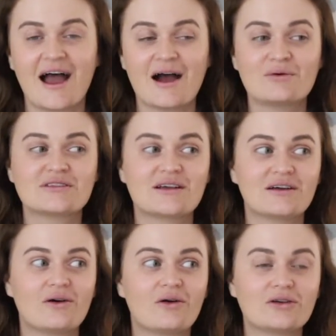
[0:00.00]
I was
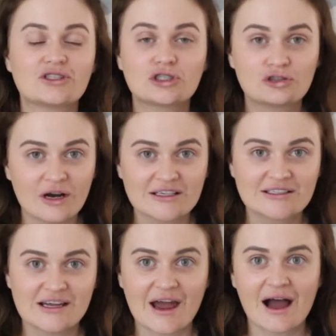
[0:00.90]

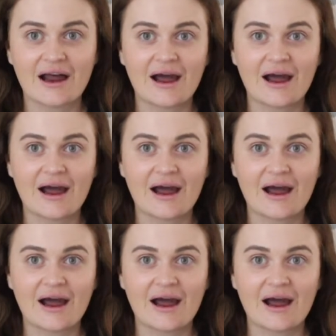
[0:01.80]
stressed out.